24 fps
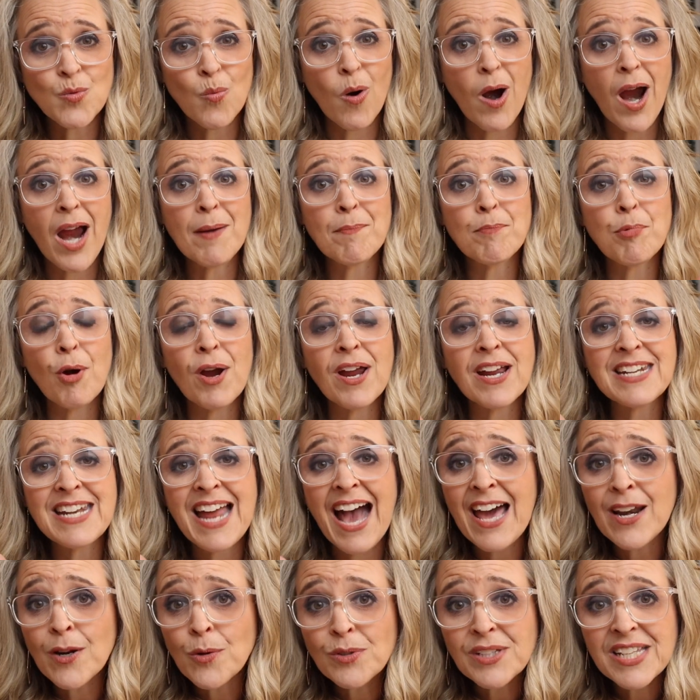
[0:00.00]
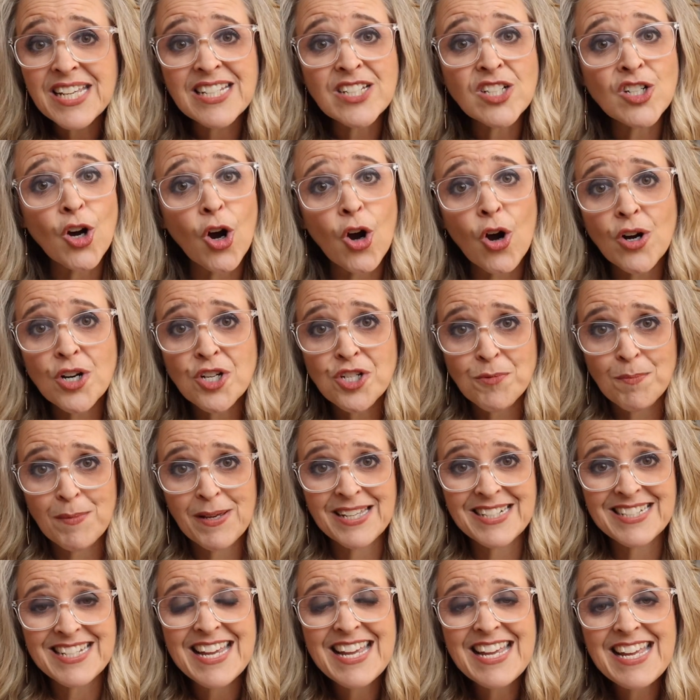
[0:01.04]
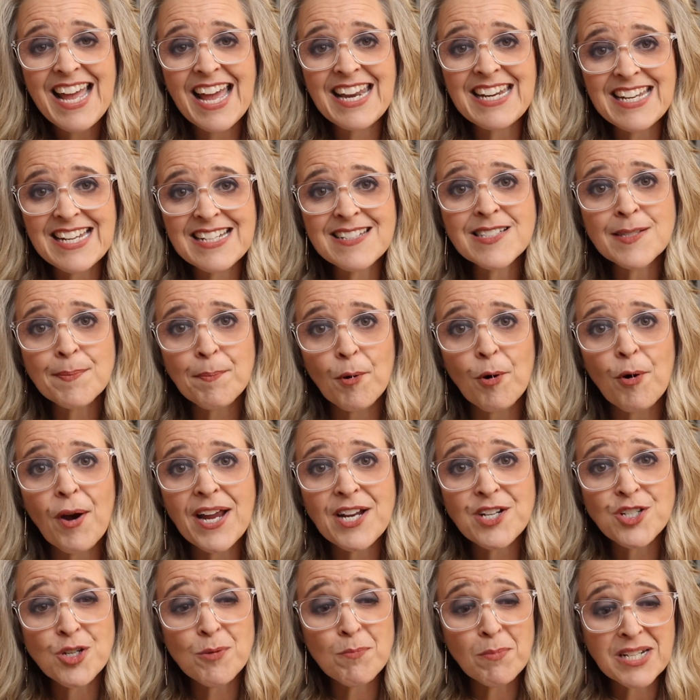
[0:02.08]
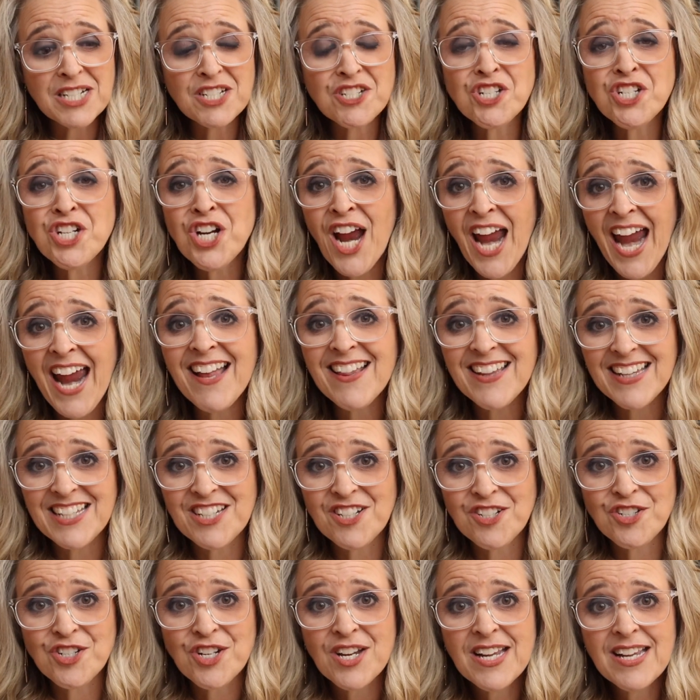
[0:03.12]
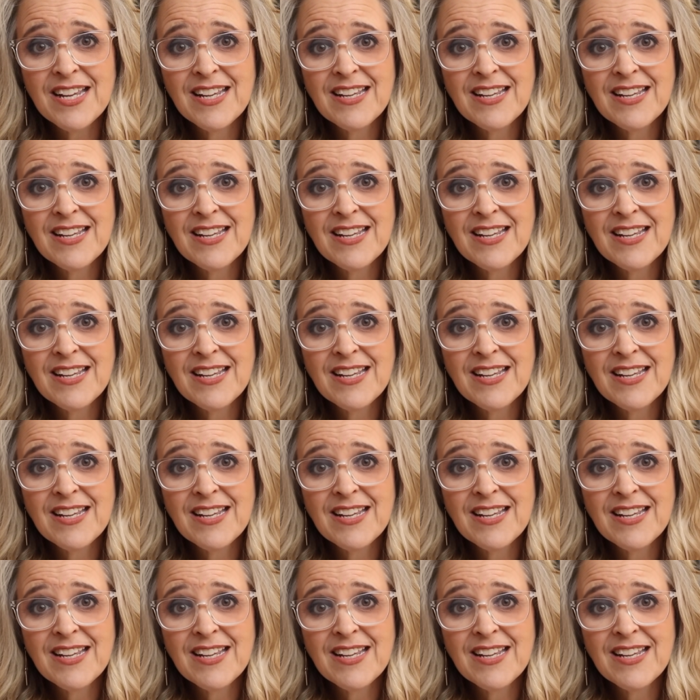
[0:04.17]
where I bring not only encouragement and inspiration, but a challenge